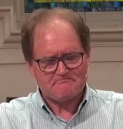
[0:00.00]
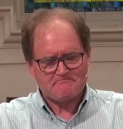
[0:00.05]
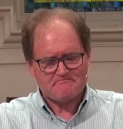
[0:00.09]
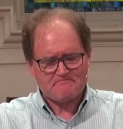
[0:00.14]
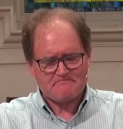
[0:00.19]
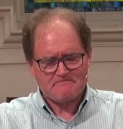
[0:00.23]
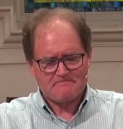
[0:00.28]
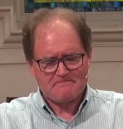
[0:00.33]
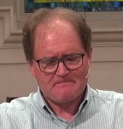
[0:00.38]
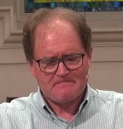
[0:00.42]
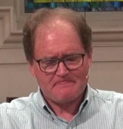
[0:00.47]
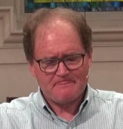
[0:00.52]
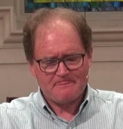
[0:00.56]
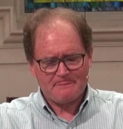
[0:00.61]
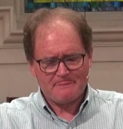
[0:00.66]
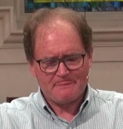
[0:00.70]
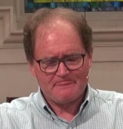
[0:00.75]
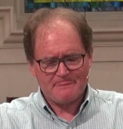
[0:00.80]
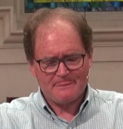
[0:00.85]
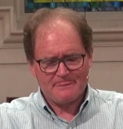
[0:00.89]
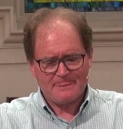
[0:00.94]

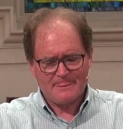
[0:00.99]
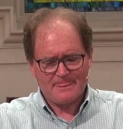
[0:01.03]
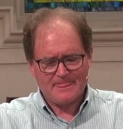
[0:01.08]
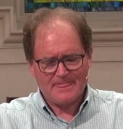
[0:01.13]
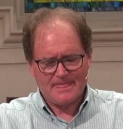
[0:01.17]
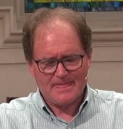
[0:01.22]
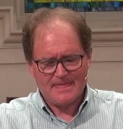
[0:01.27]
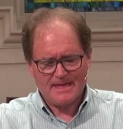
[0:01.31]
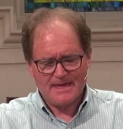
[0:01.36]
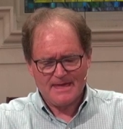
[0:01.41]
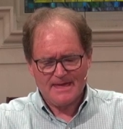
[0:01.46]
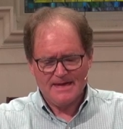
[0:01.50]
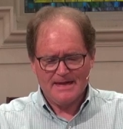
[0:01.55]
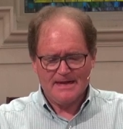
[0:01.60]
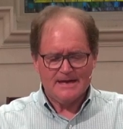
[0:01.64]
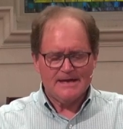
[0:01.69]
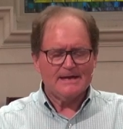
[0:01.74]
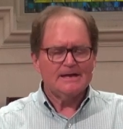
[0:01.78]
(no one is talking)